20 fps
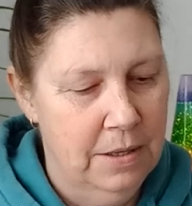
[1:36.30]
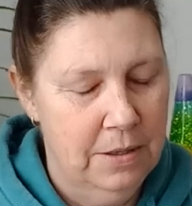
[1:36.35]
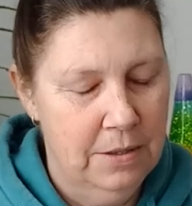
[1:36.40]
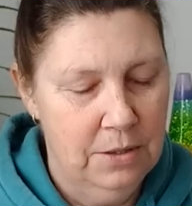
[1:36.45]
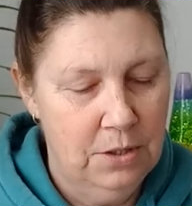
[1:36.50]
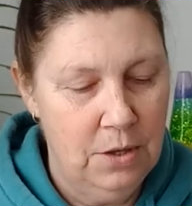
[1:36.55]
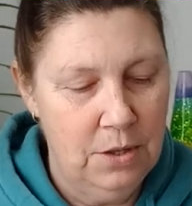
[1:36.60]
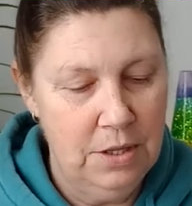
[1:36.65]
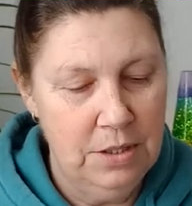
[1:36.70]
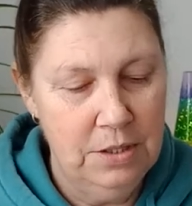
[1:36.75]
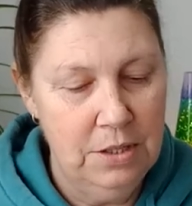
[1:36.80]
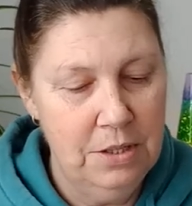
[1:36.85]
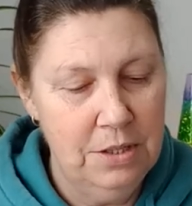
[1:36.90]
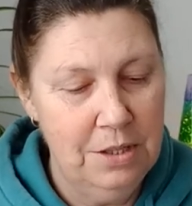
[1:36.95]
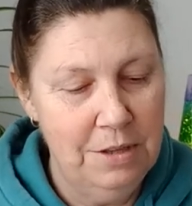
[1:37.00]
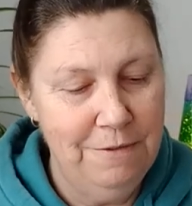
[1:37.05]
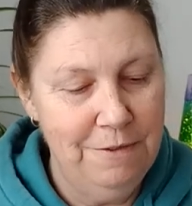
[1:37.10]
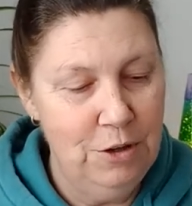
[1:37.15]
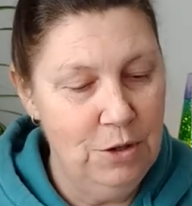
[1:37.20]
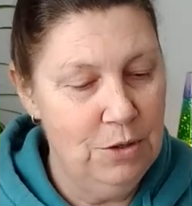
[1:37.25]
So this is
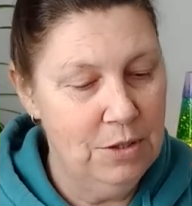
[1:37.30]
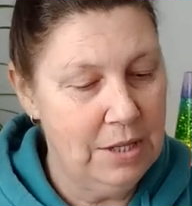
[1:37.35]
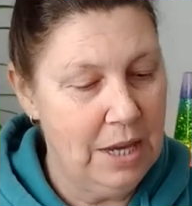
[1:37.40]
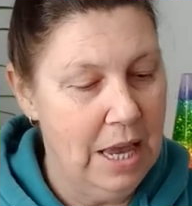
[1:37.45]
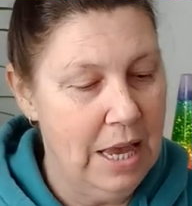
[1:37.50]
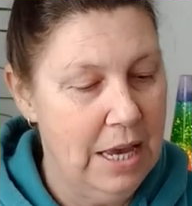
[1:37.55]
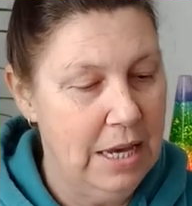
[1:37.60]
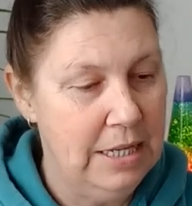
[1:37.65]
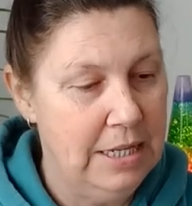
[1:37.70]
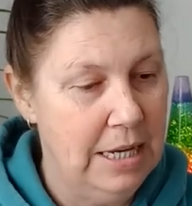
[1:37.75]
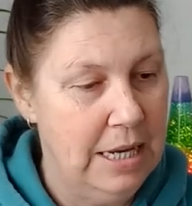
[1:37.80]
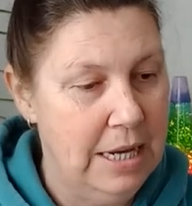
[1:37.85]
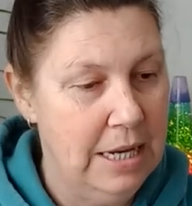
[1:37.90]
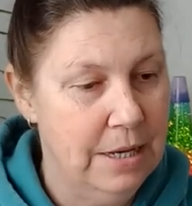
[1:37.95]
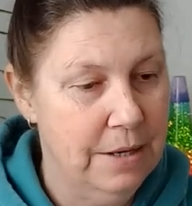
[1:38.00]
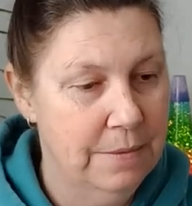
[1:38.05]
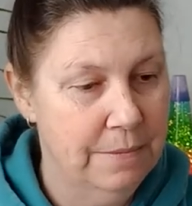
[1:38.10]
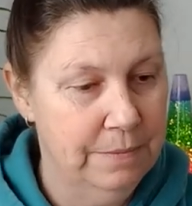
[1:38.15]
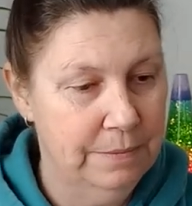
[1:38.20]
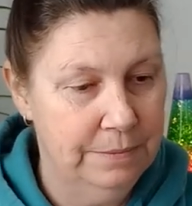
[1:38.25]
the first card
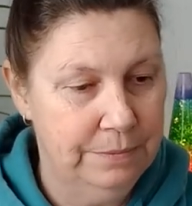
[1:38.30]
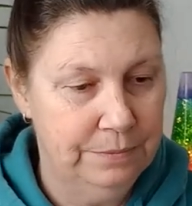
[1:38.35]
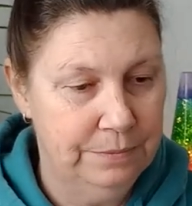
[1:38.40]
here.